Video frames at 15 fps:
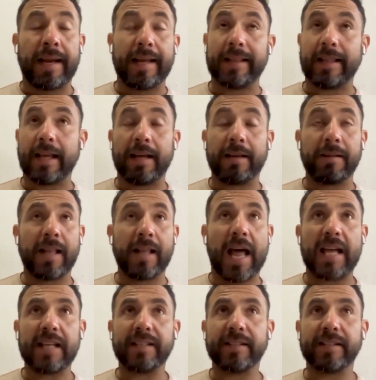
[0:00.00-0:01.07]
And
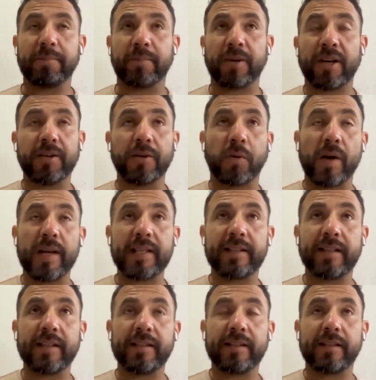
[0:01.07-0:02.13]
last prayer
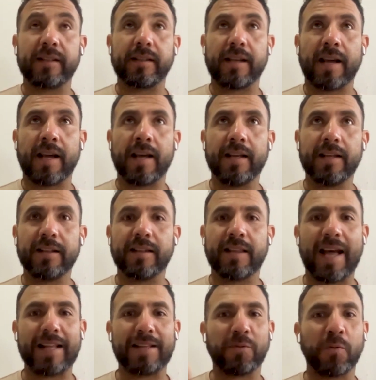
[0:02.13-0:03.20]
request is
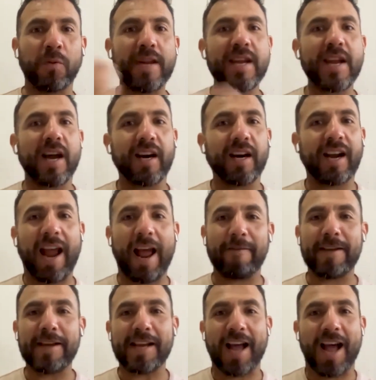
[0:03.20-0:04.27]
that we are
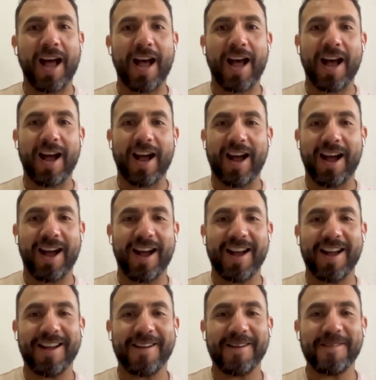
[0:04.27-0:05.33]
having
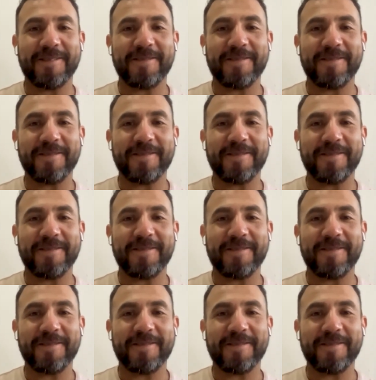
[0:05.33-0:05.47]
a